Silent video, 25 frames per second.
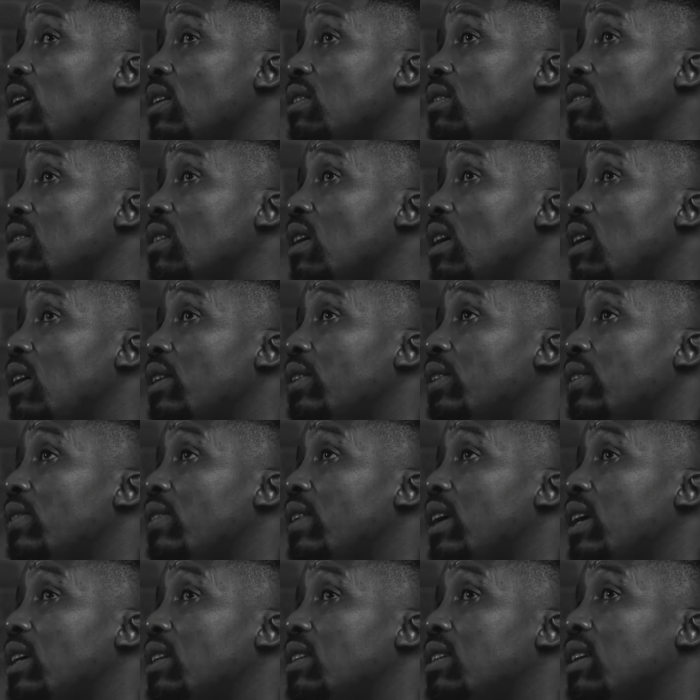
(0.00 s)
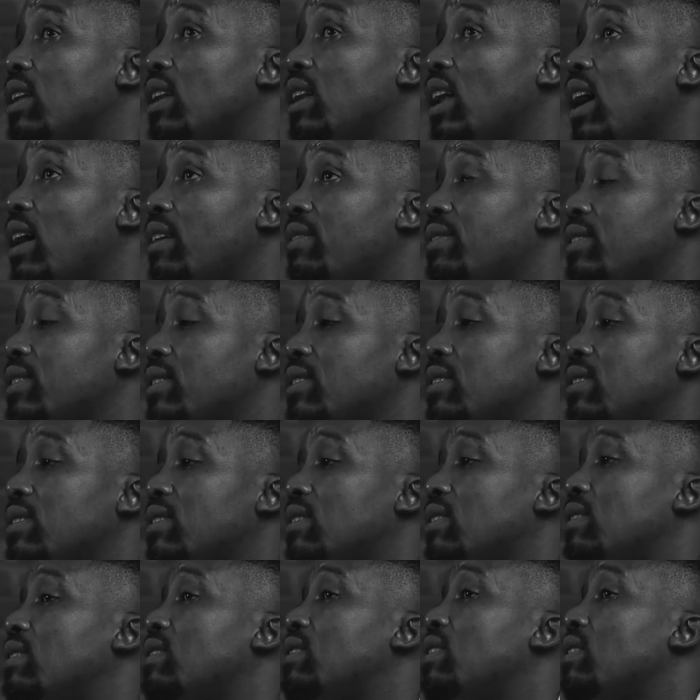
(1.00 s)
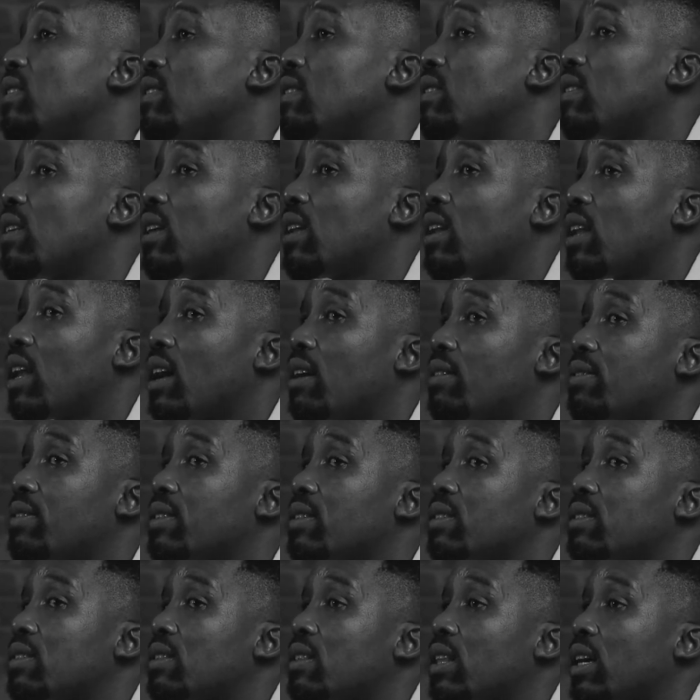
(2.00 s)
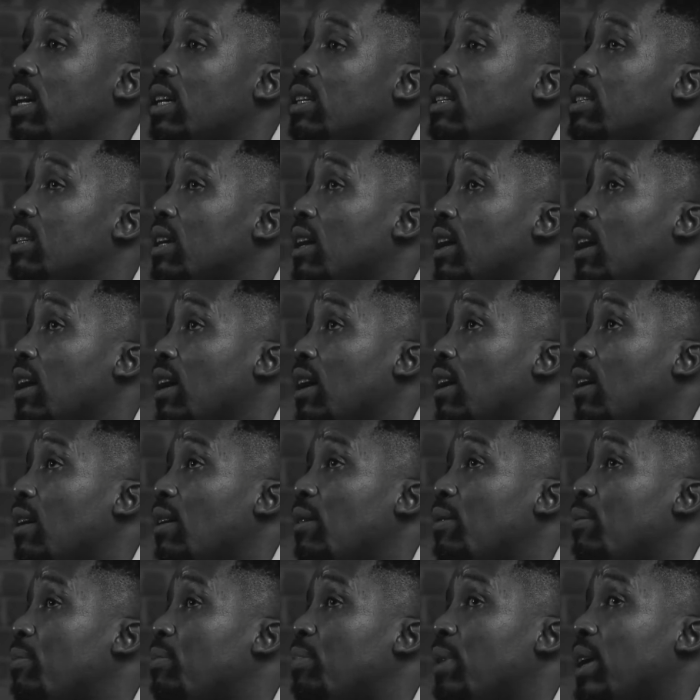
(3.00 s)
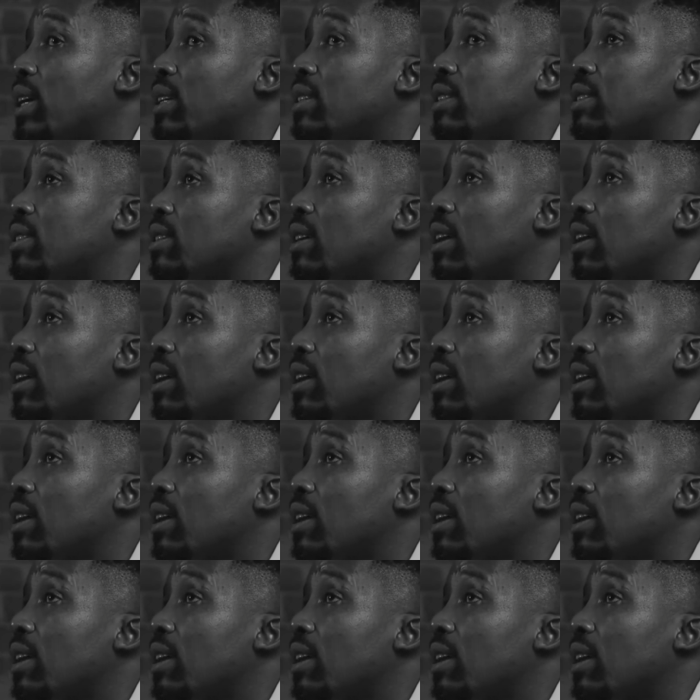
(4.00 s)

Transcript: tell you that life is this and life is that. But